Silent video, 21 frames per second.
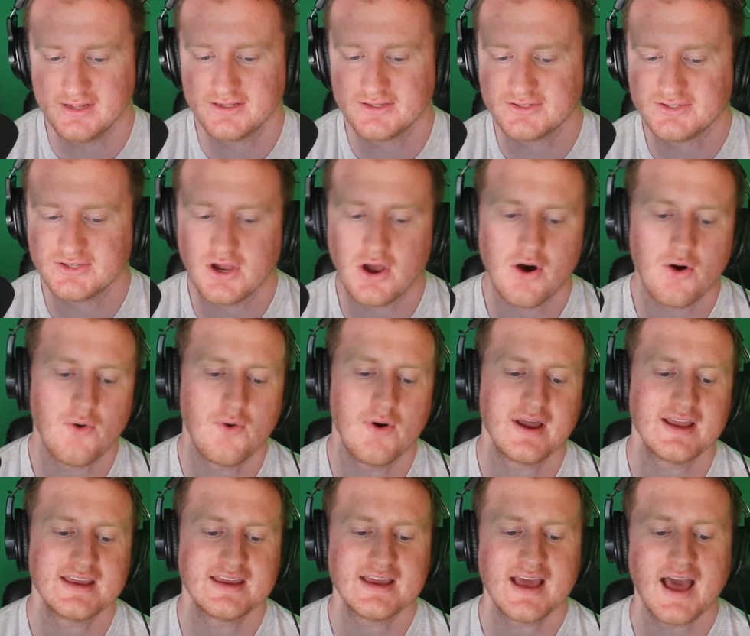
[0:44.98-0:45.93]
So
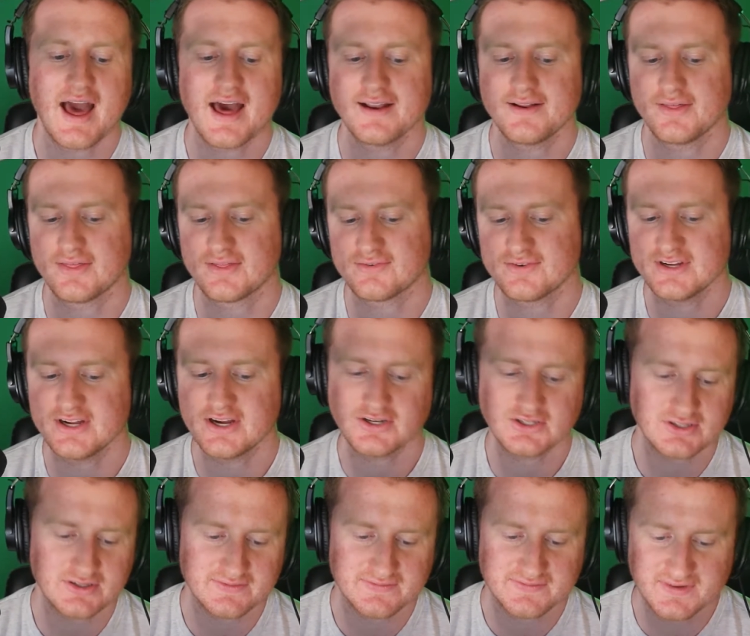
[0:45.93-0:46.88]
he had
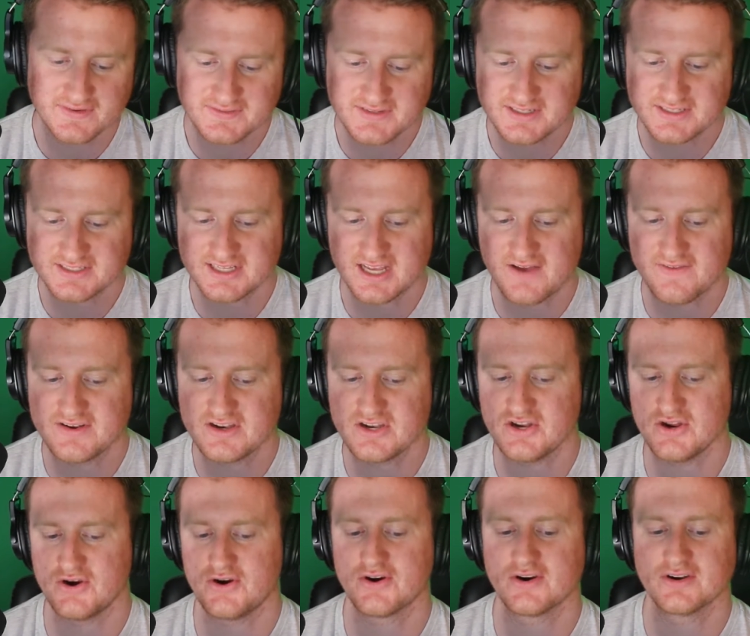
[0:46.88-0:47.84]
357
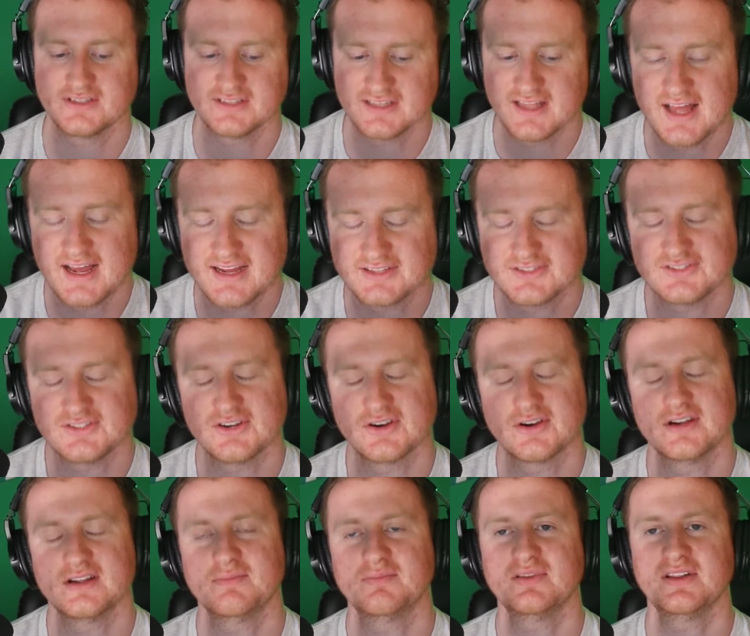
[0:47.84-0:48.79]
yards last
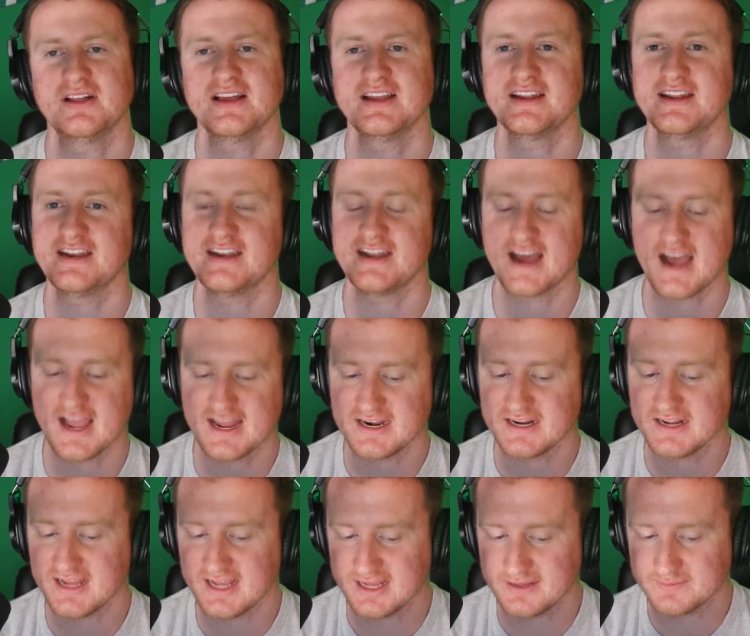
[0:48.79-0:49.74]
year. He played in
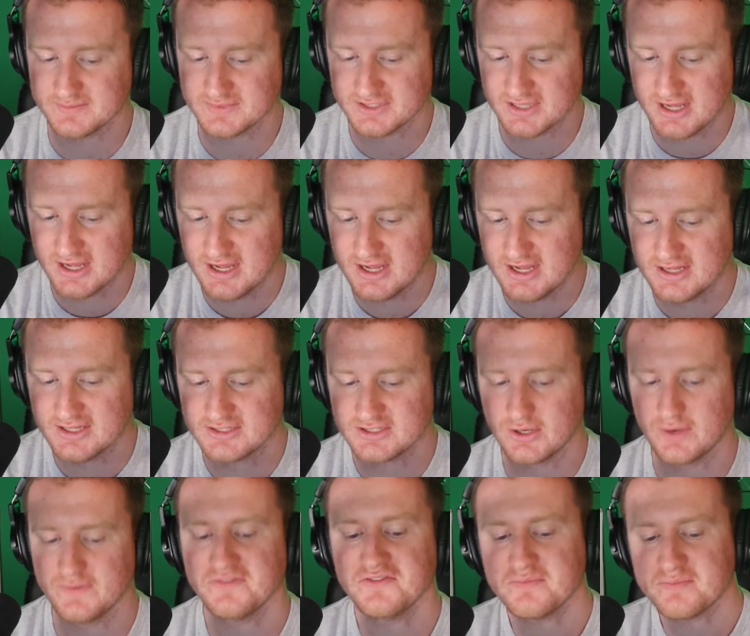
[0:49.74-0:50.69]
9 games.
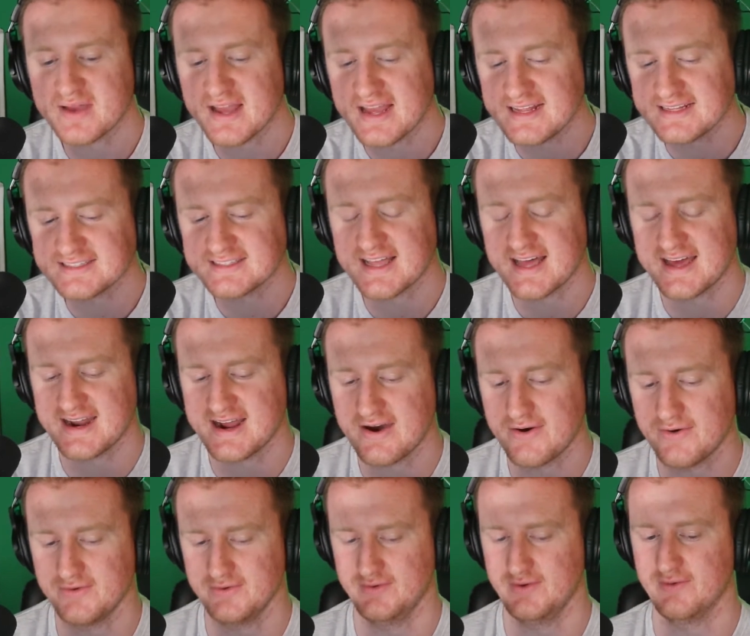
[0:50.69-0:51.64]
So if you pace that
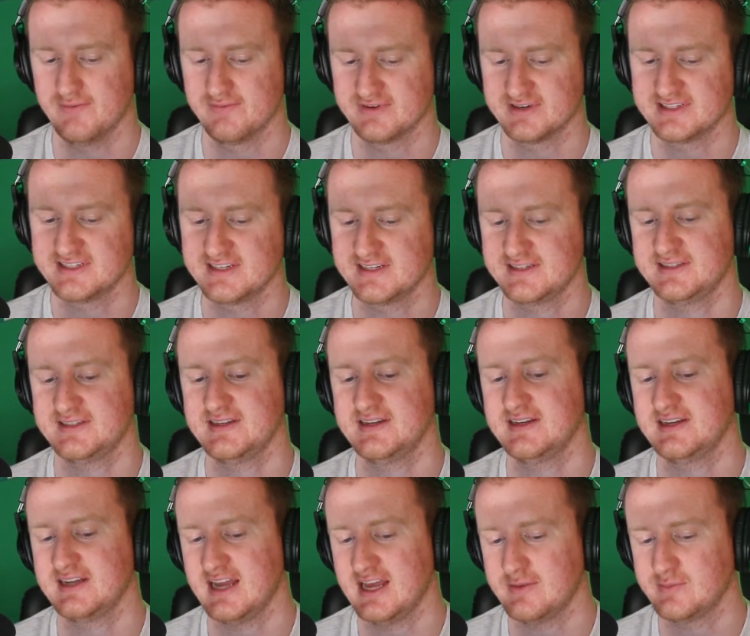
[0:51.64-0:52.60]
out over
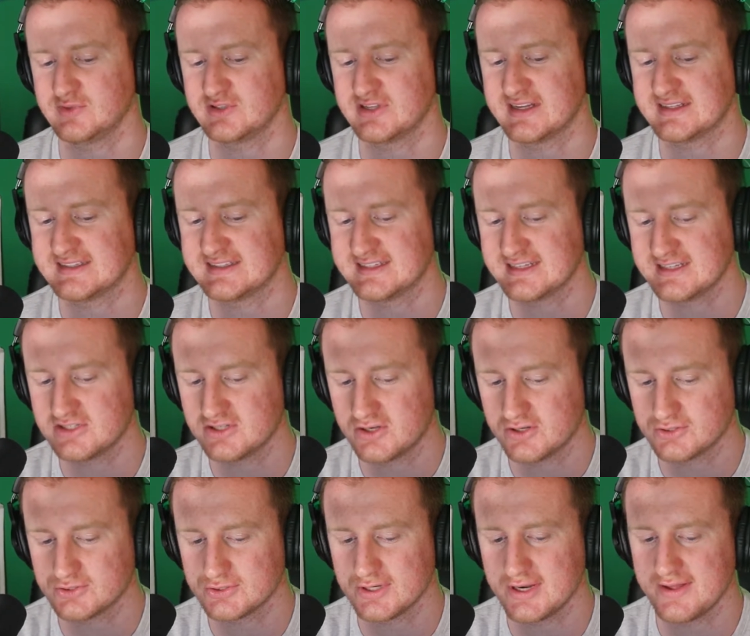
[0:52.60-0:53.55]
16 games, that's
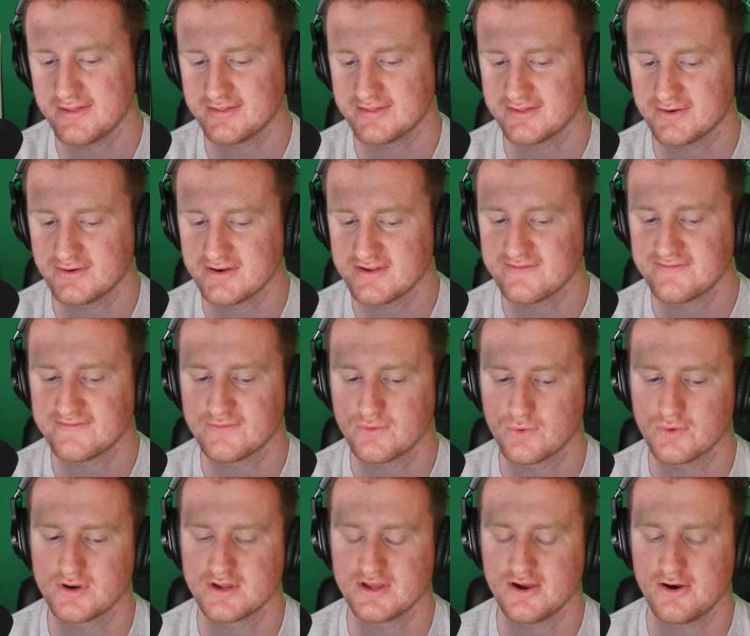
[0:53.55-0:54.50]

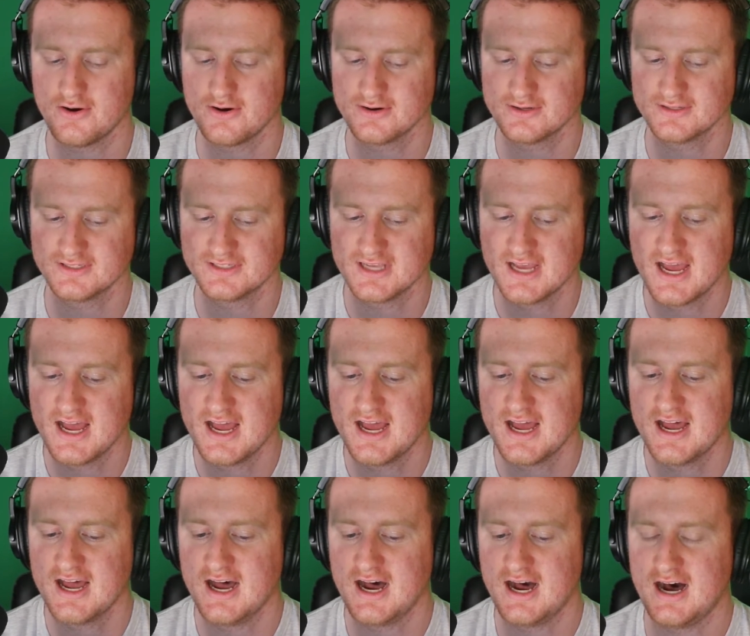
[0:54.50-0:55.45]
634 yards
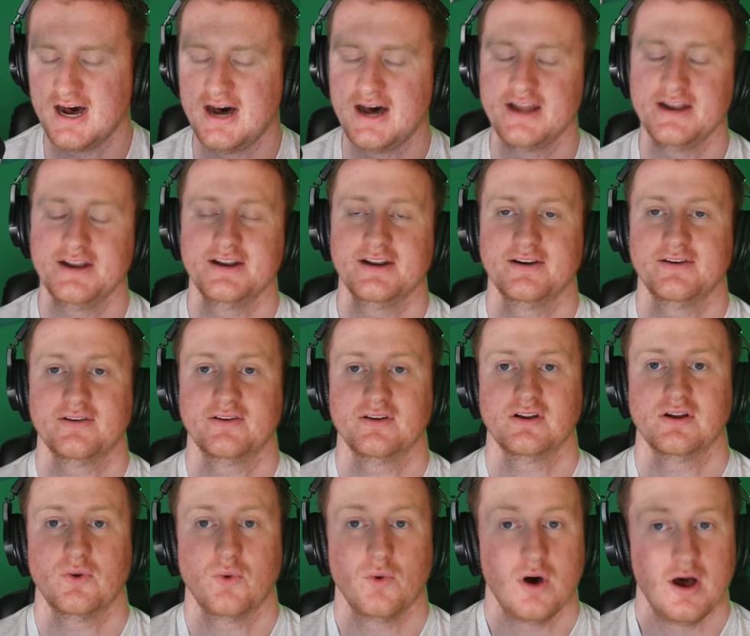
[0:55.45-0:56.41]
on
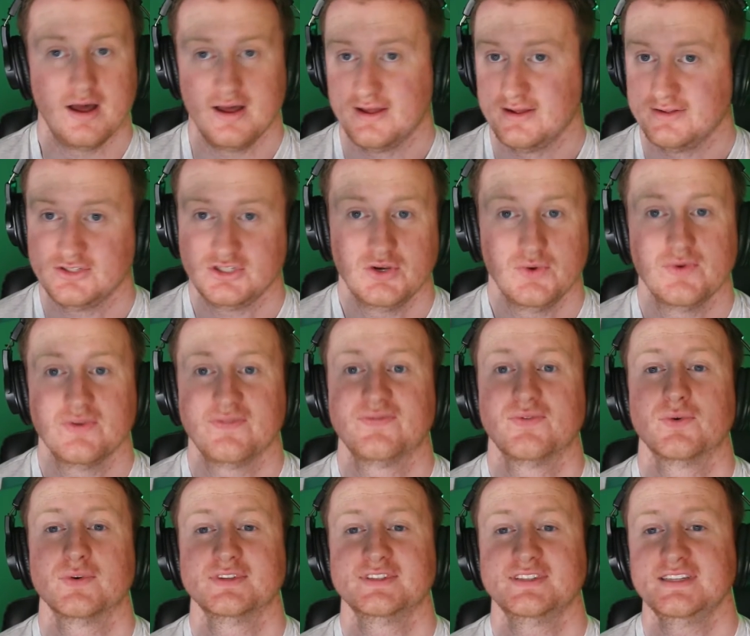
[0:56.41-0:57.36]
a
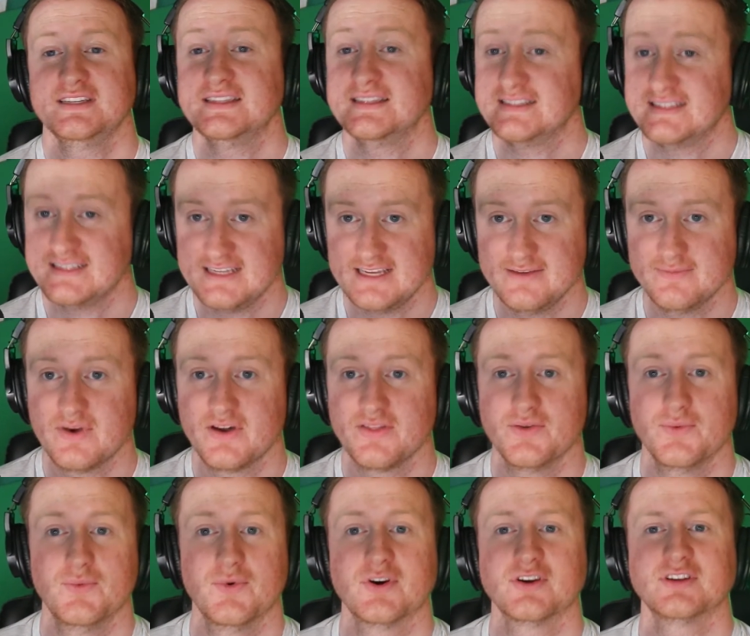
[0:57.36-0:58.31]
2-14 team, on
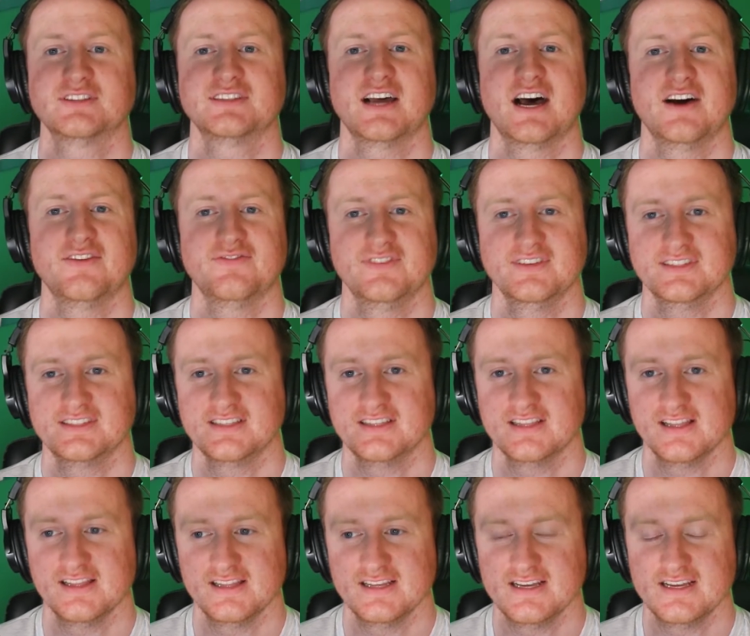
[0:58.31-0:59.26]
the worst offense in
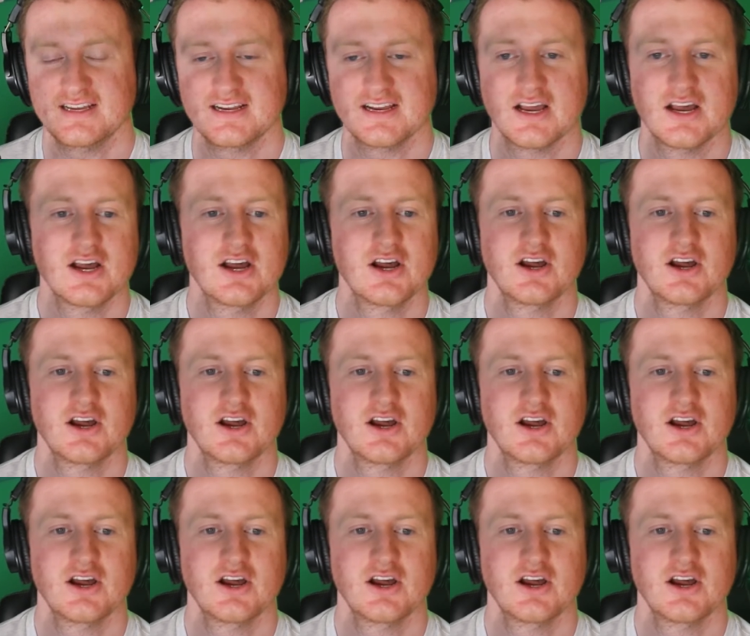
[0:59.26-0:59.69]
the league,